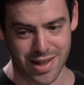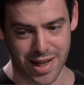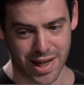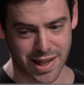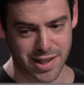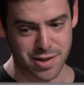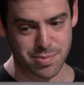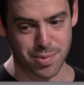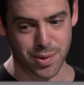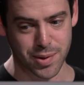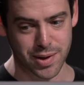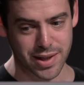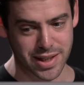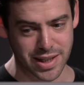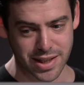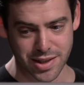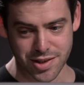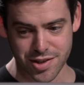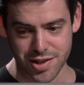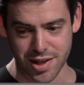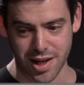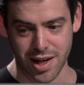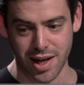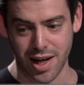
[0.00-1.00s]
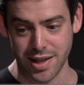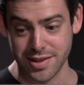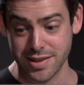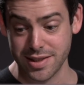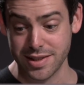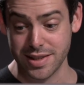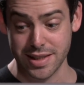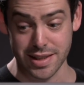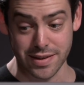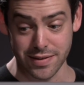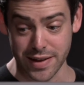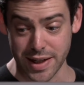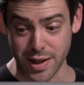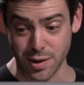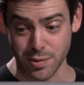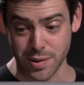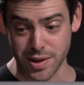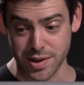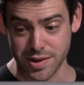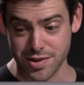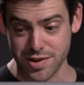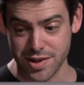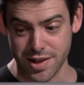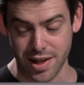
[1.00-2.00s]
export each ITT
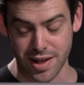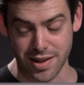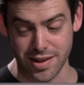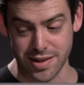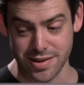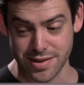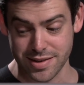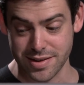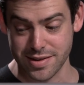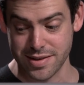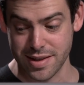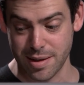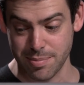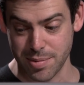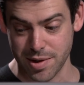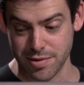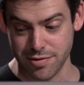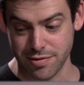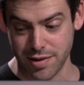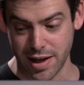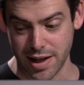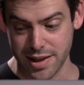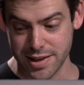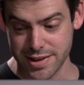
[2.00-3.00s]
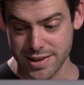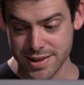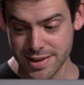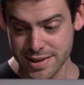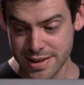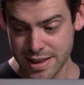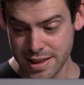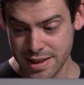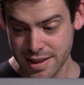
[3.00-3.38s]
language as a separate file.